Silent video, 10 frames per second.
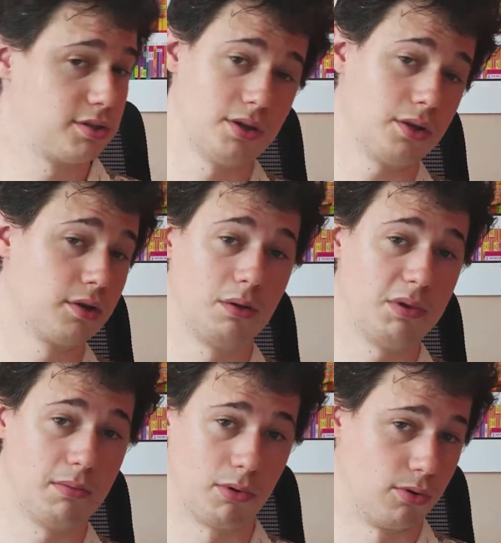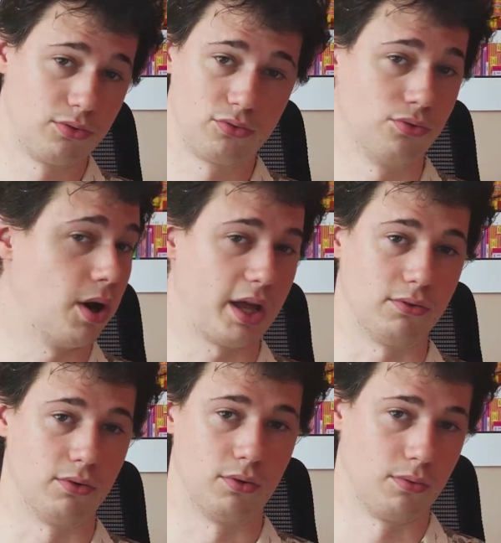is not going to be able to
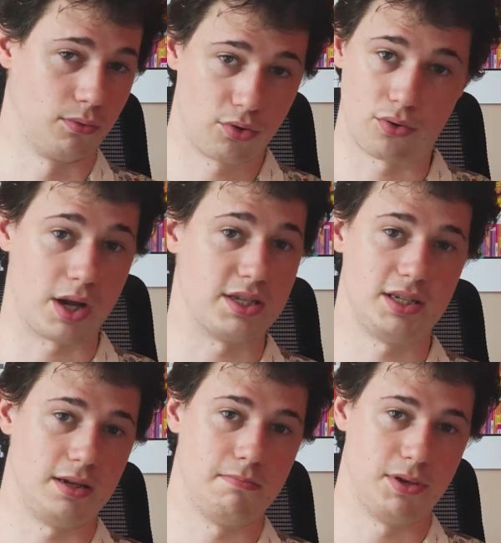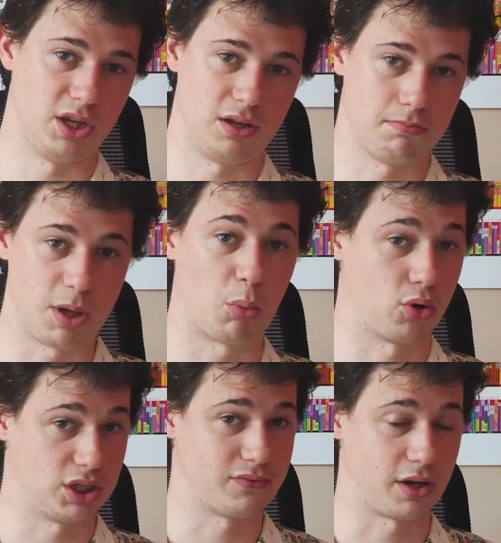handle crazy big
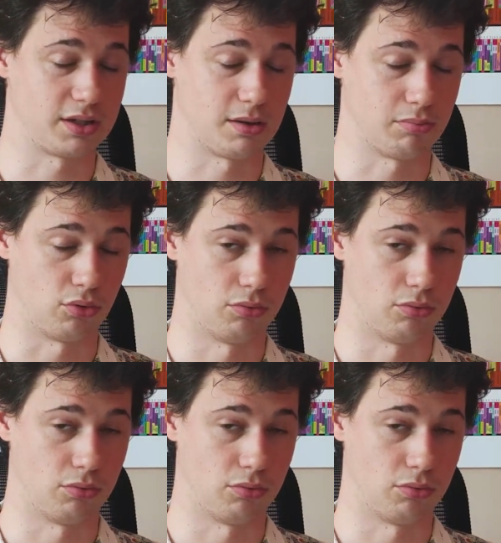memories, for example,